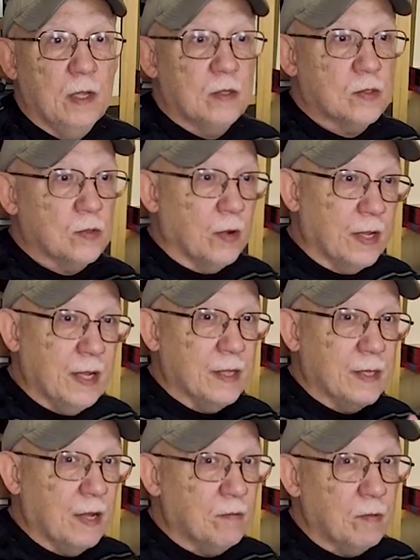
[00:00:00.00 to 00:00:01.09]
So again,
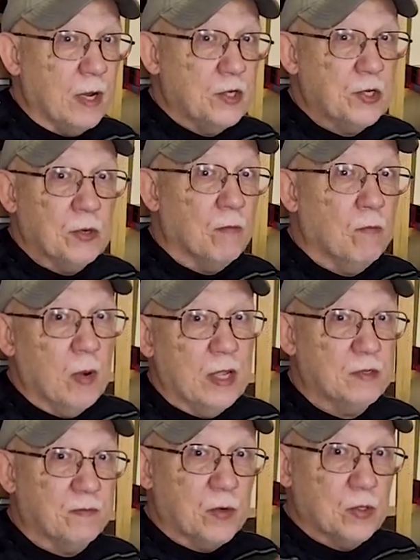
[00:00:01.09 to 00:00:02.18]
that ratio of
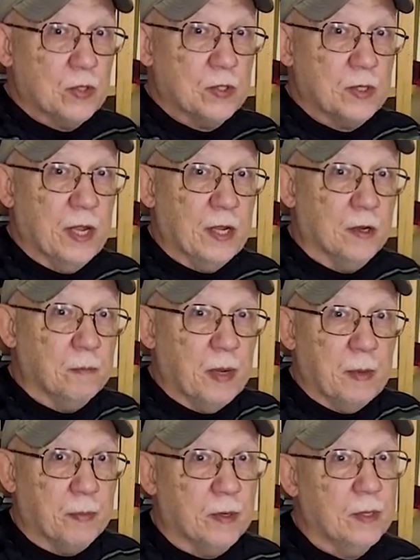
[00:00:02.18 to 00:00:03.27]
waste versus income
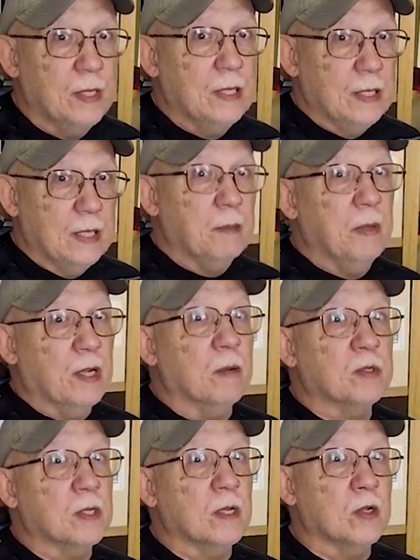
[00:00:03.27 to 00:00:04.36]
paper
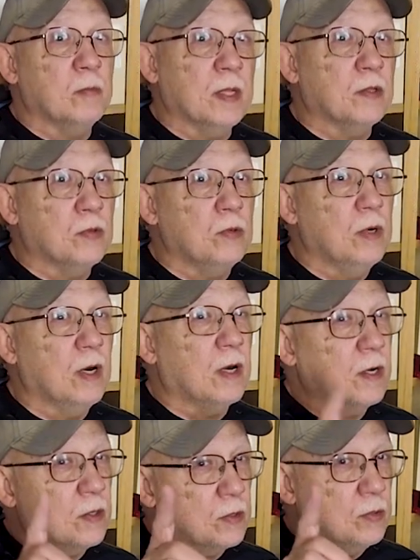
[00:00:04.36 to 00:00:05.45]
becomes a little bit too
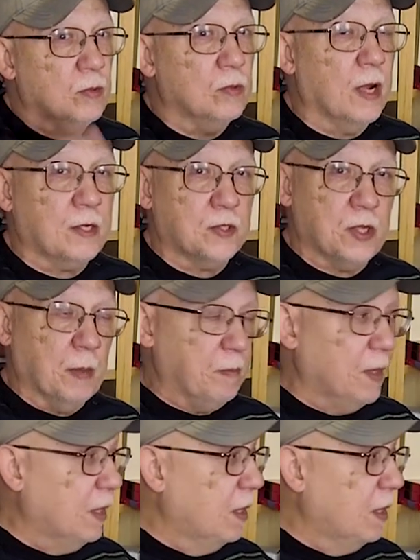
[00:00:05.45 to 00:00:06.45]
hard to accept.